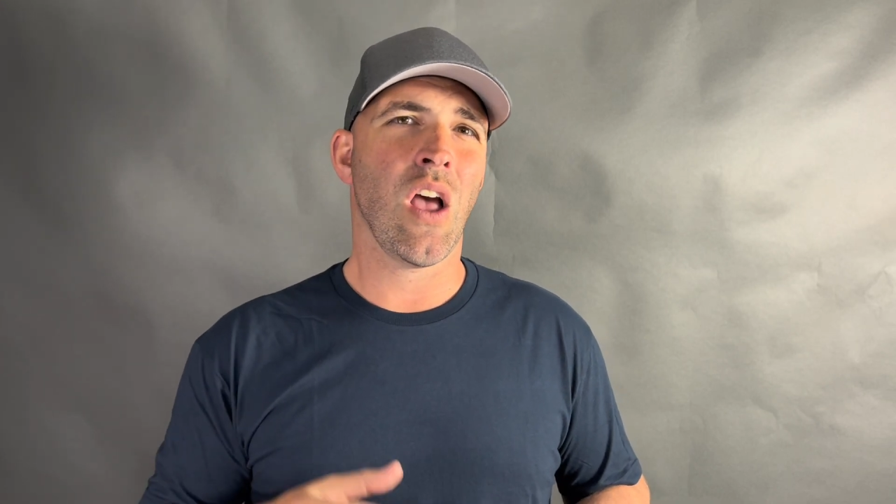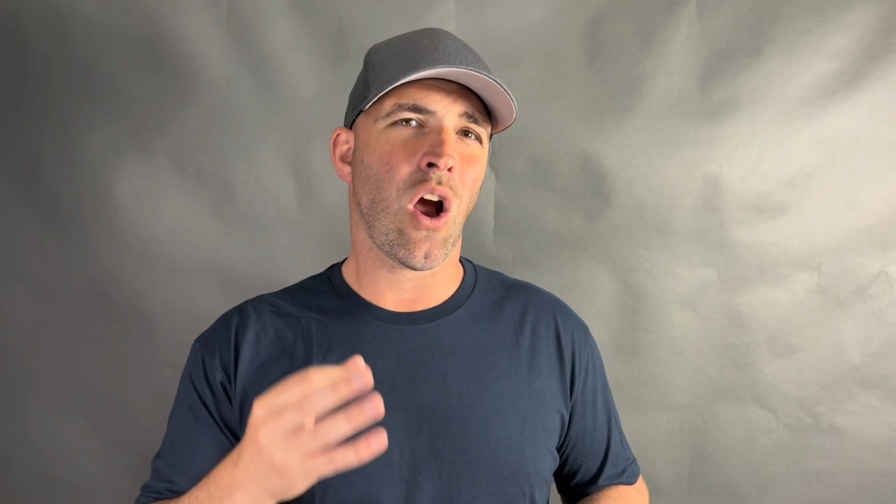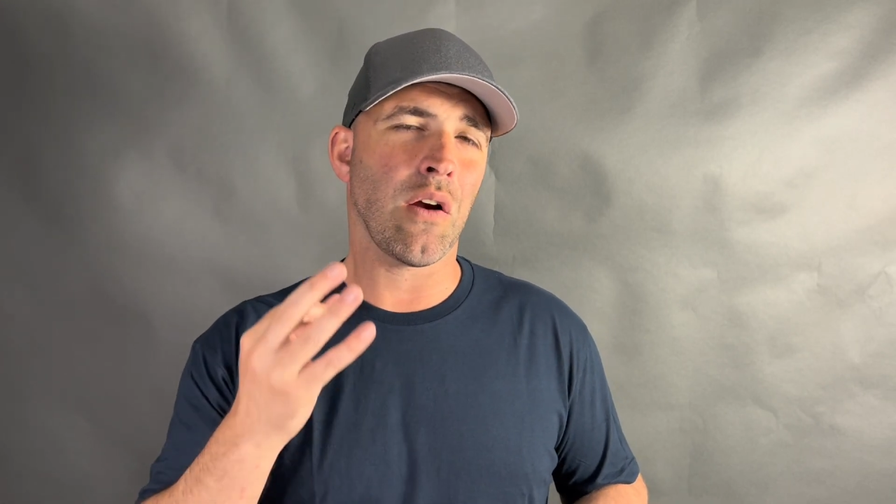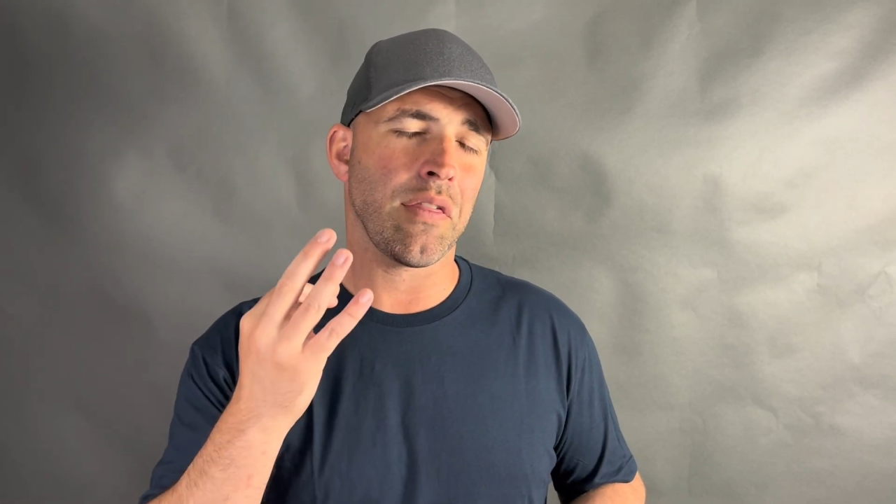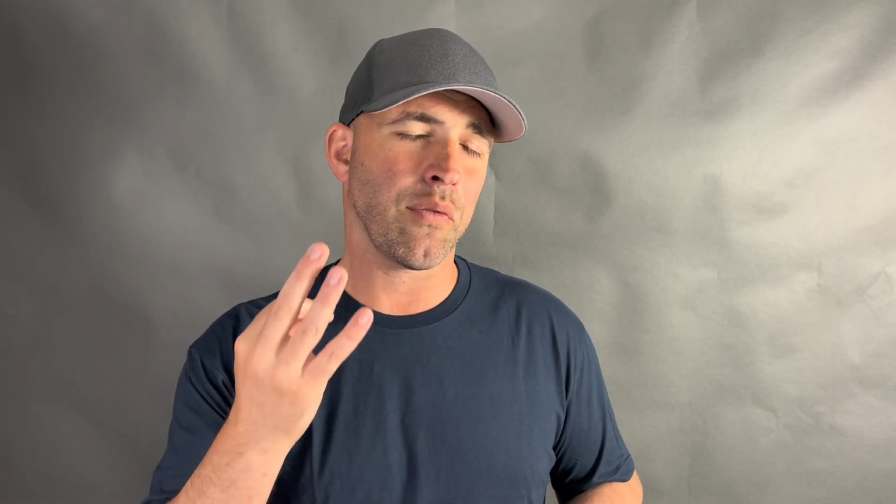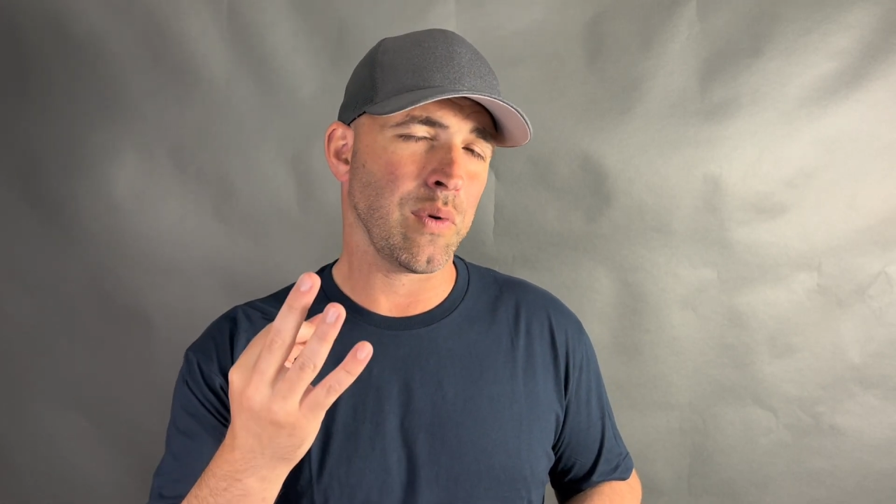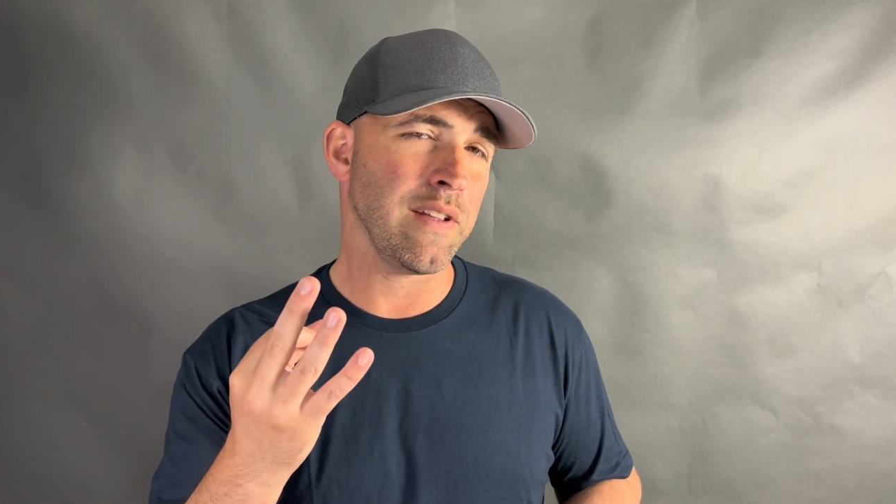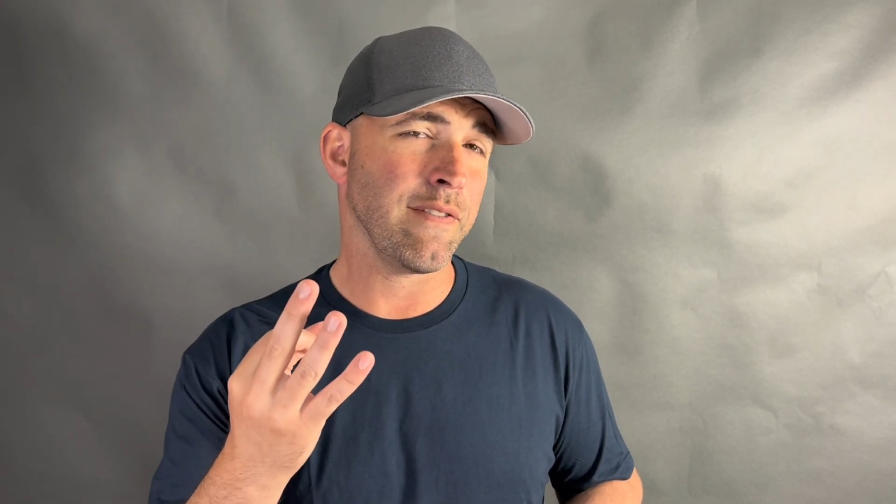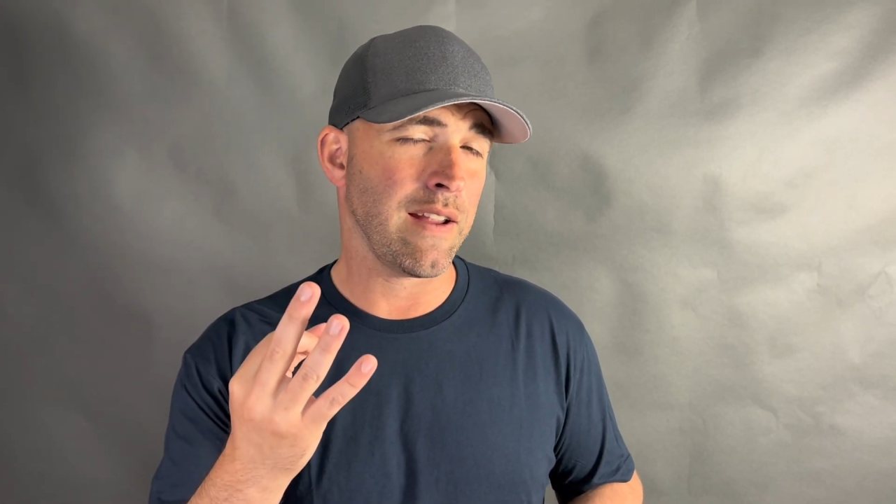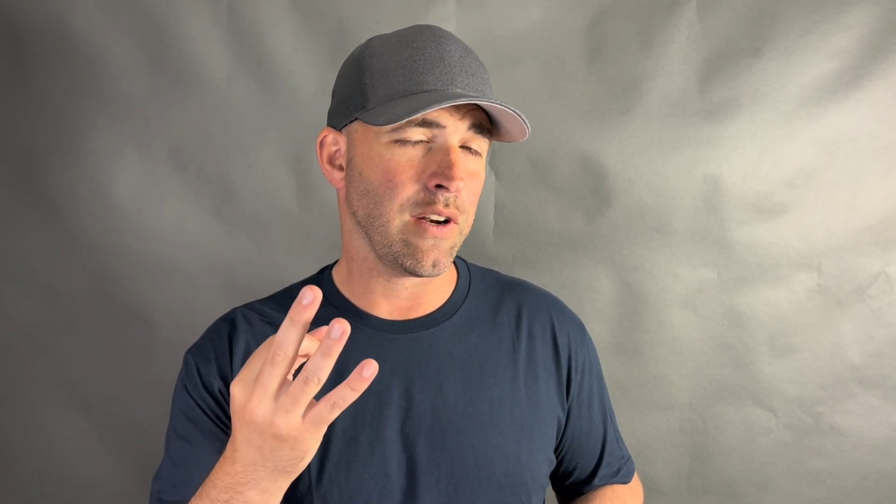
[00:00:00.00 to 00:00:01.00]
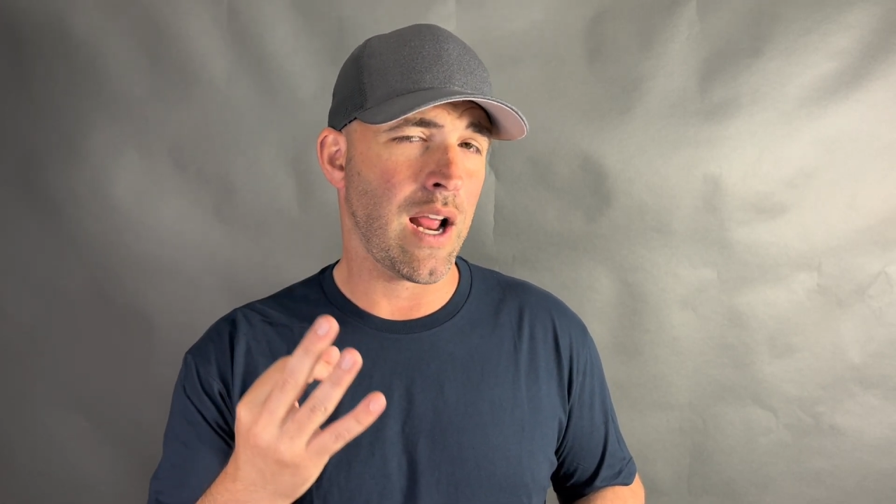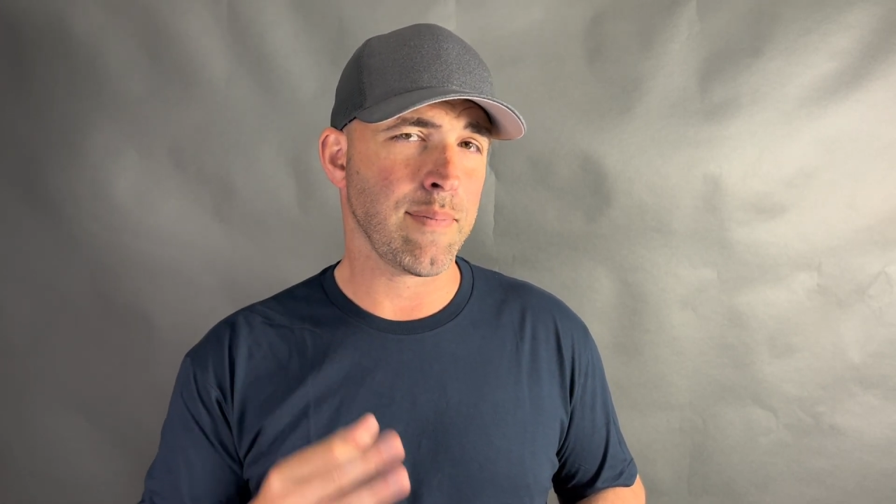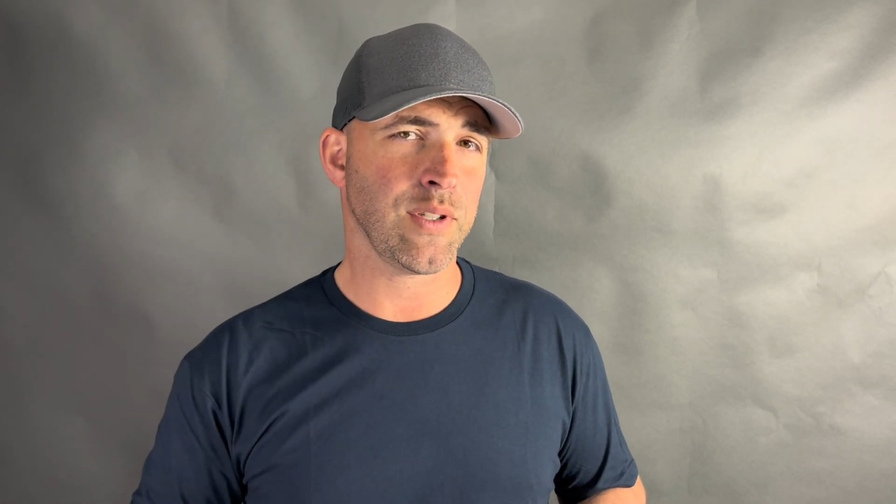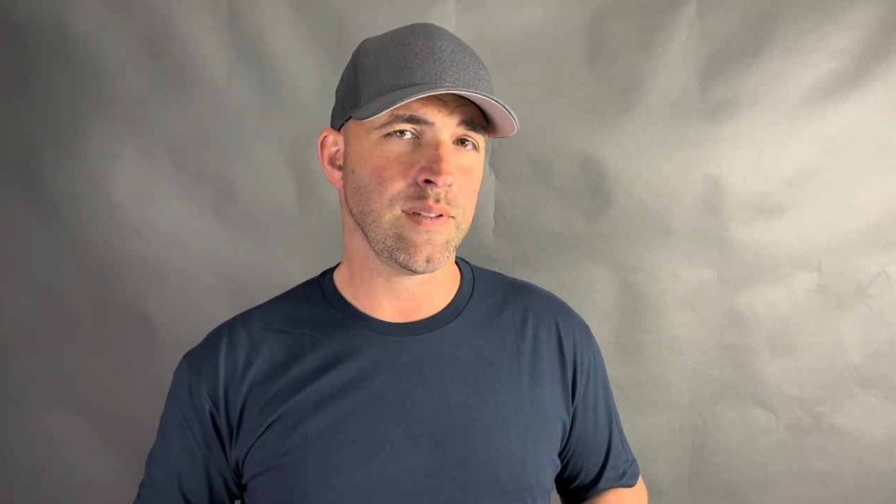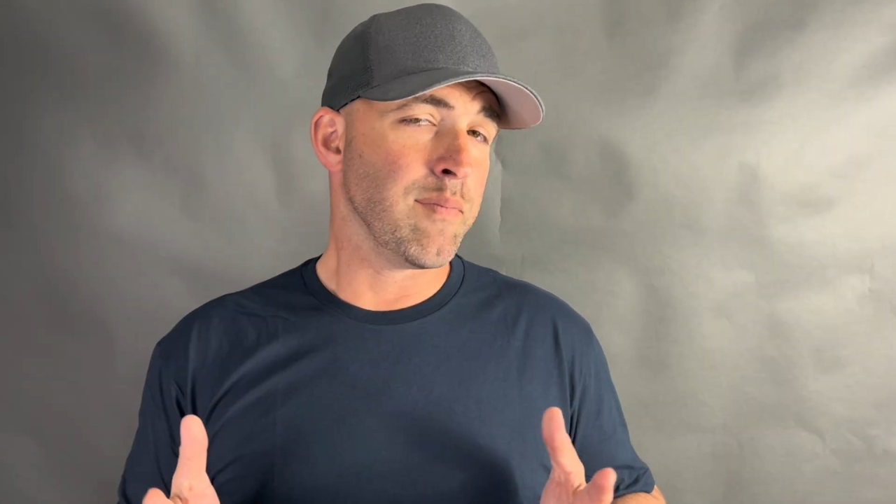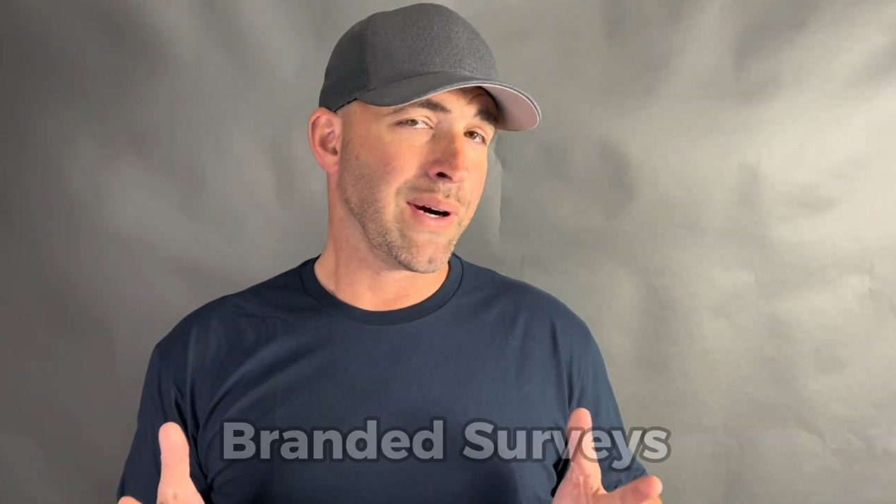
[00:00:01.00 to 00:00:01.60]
our 3 favorite options.